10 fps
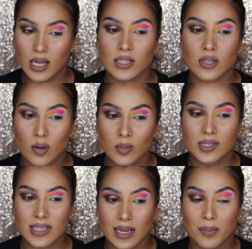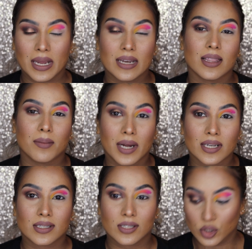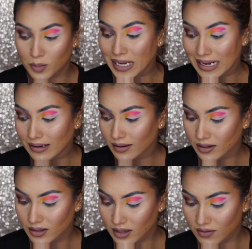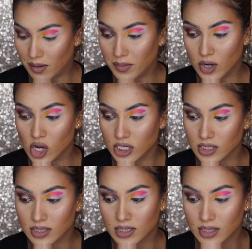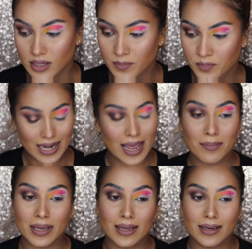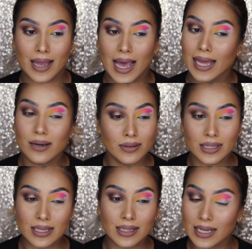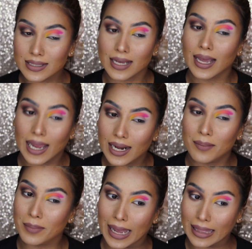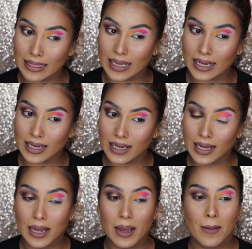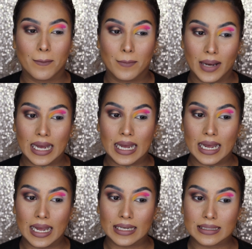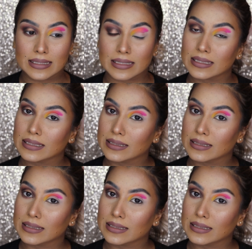it's almost like a pain in the butt to blend, if I'm being honest. And I mean, I don't think that's a hella bad thing, but